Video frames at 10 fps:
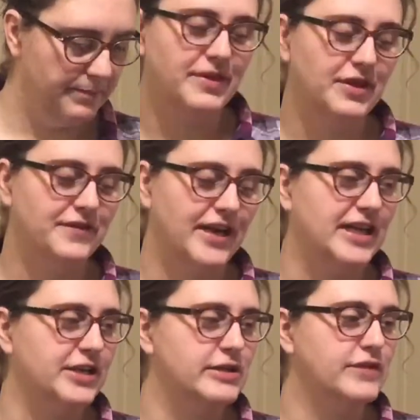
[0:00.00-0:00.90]
But they're
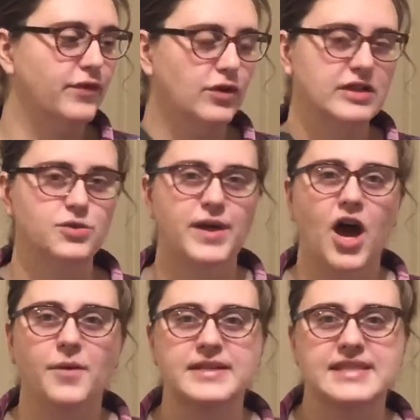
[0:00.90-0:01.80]
very useful because we
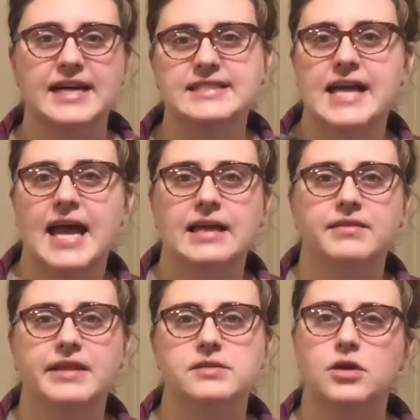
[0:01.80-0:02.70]
always like to hang
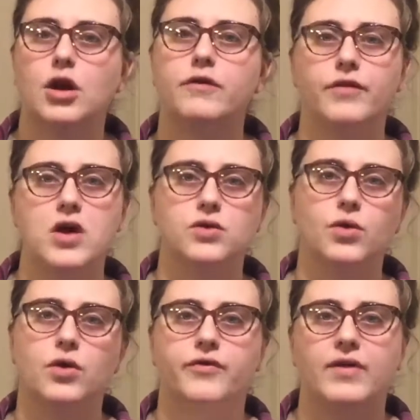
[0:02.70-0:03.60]
things on our front
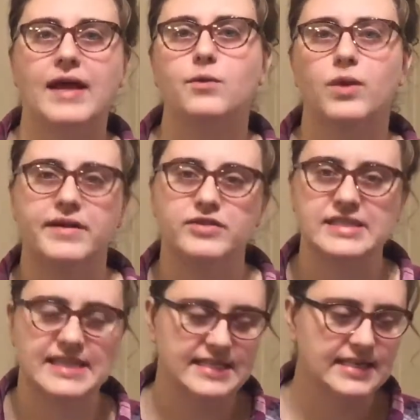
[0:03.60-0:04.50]
door for like whatever
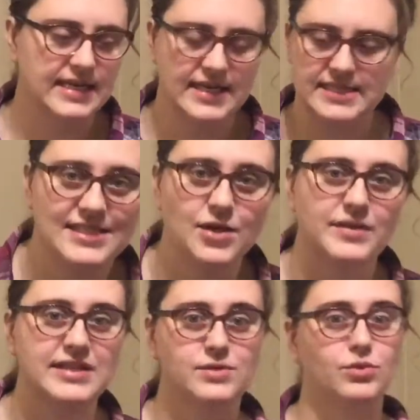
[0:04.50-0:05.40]
season it is. So
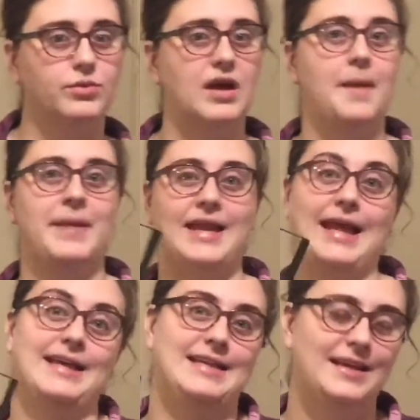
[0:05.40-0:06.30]
these will come in
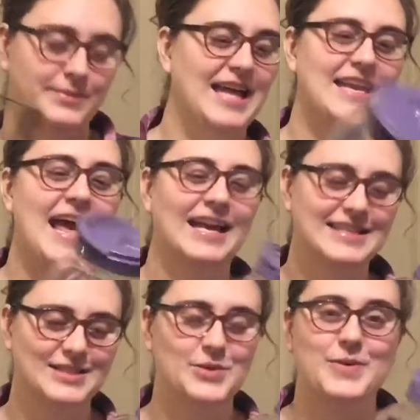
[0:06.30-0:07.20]
handy.
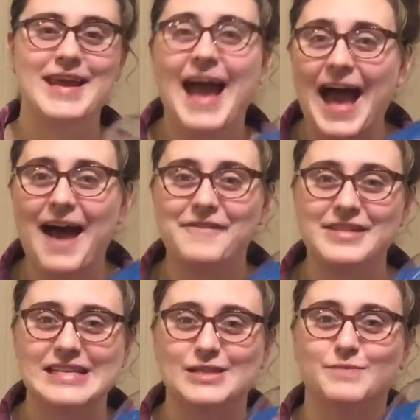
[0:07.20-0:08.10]
Next, we have
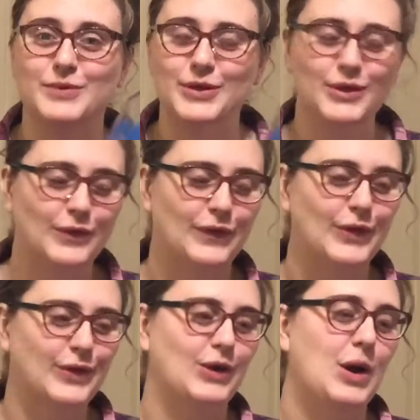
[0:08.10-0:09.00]
this
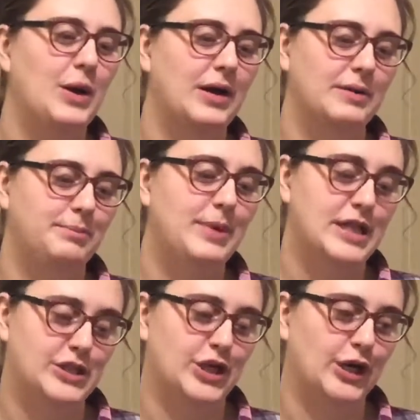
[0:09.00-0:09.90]
beautiful
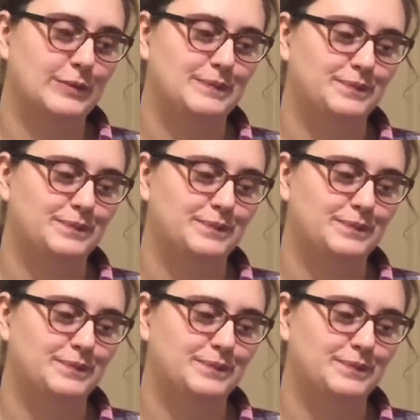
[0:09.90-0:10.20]
pitcher.